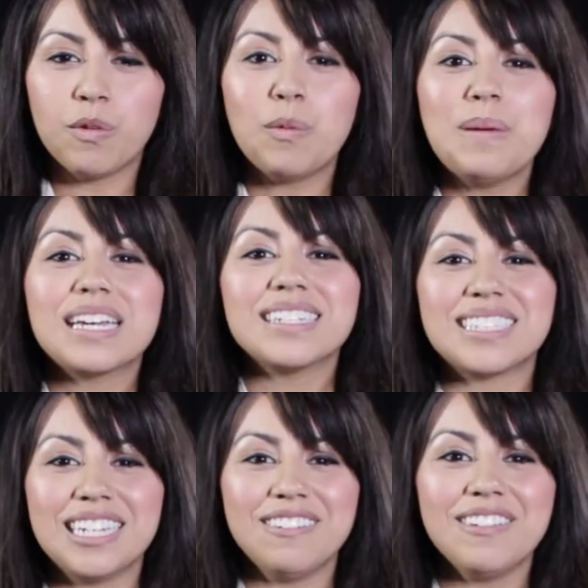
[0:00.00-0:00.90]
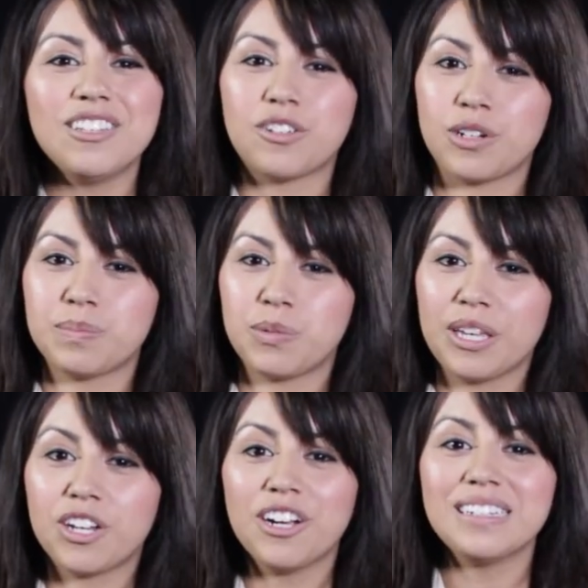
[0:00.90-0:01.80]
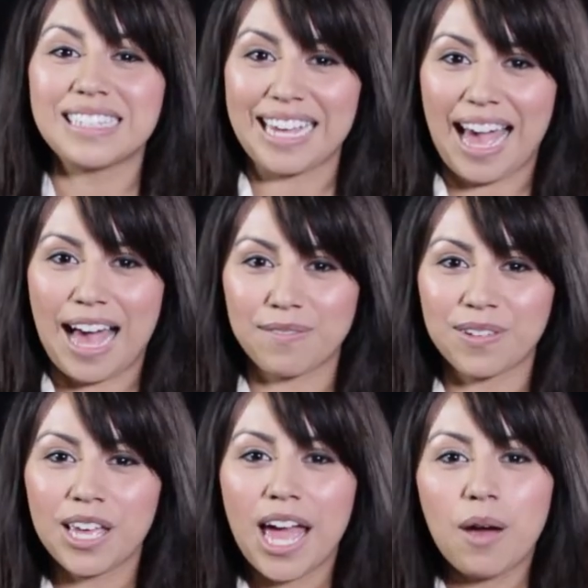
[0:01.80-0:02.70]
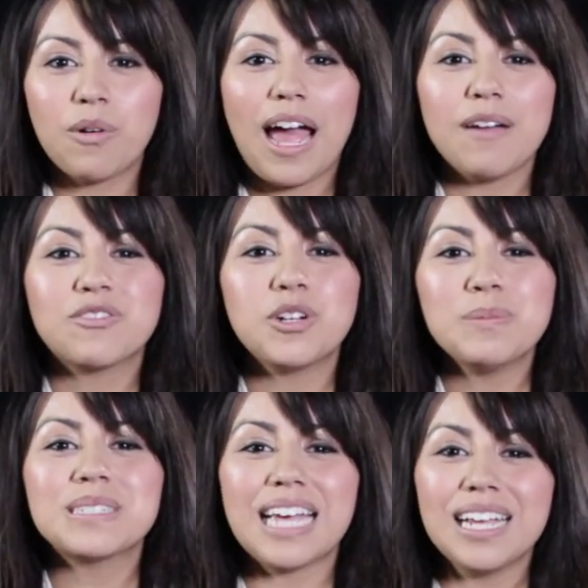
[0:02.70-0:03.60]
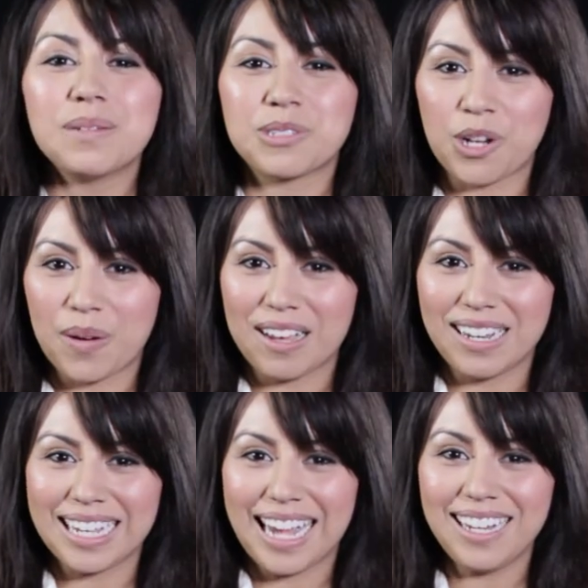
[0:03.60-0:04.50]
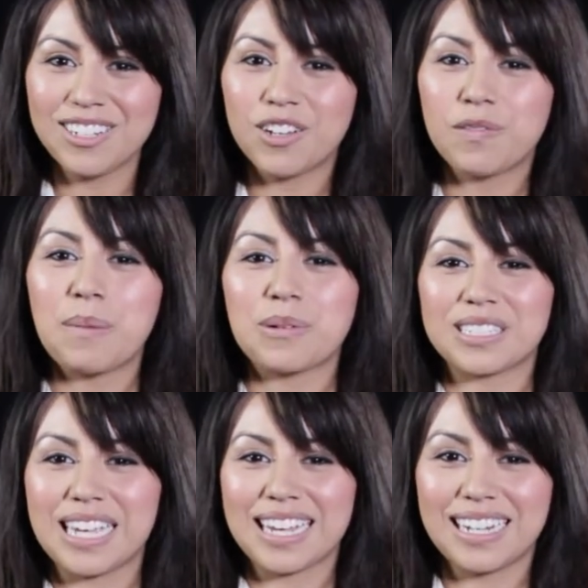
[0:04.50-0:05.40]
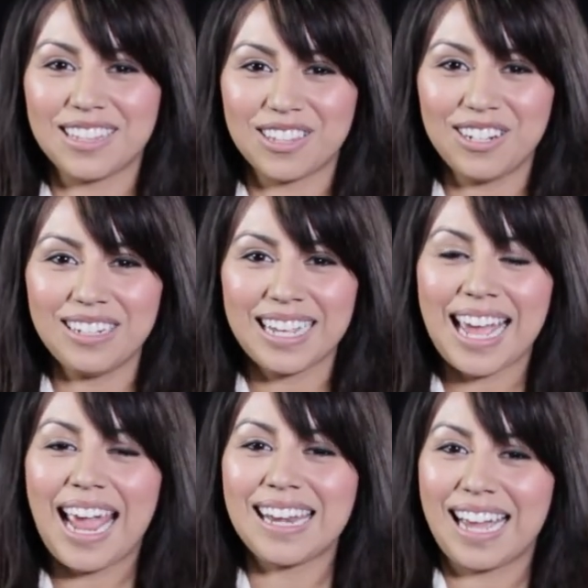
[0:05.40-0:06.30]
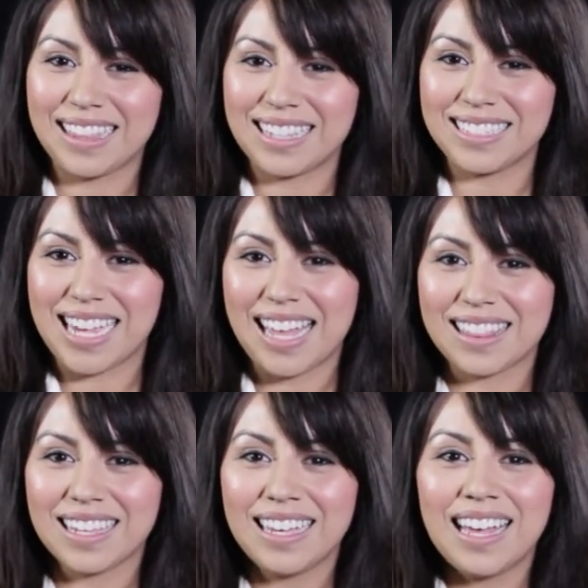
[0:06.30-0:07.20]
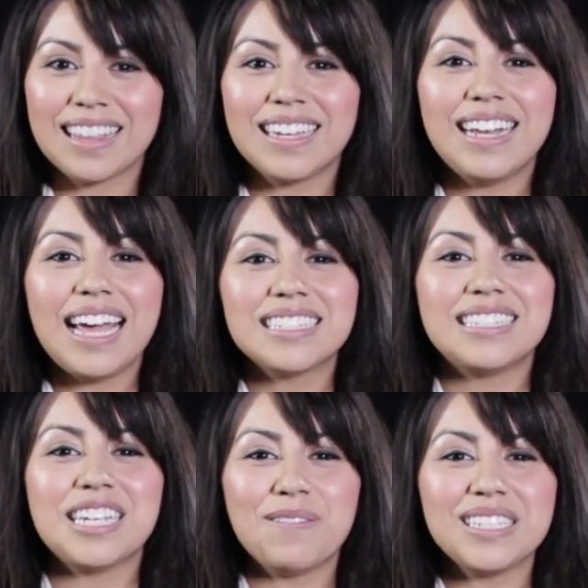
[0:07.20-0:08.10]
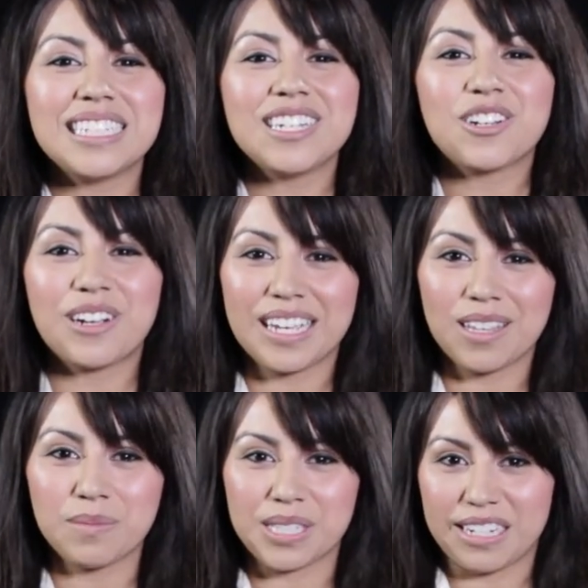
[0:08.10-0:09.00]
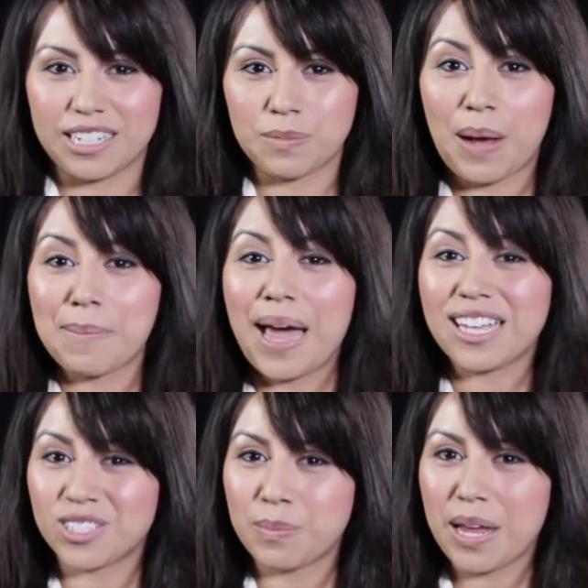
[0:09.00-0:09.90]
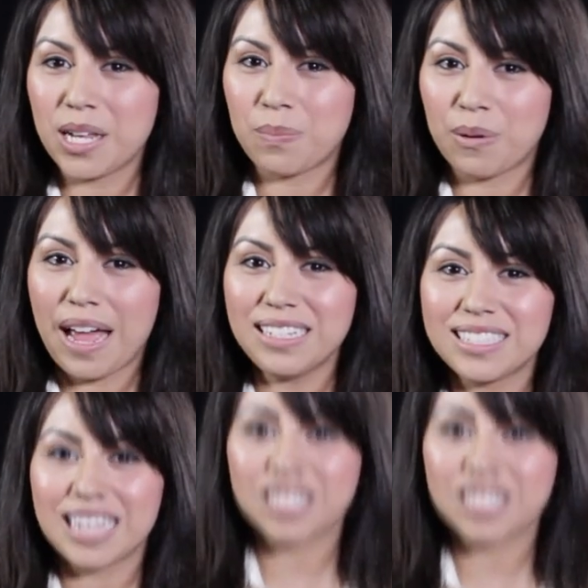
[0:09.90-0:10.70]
We'll be continuing the groups we currently have, and we'll have group signups going on again November second and third and ninth and tenth. The next D V D curriculum series by Pastor Benny Perez